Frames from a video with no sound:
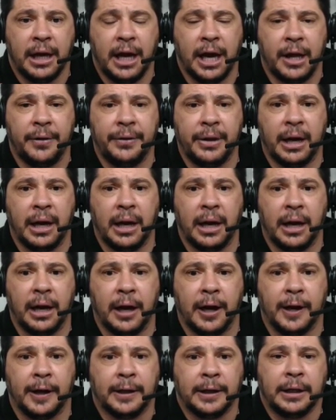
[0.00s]

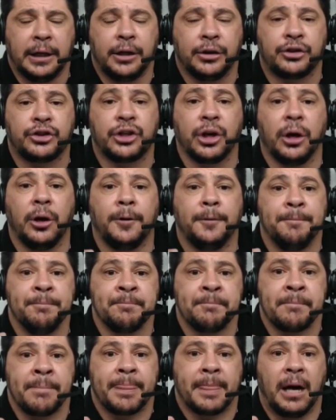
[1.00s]
And so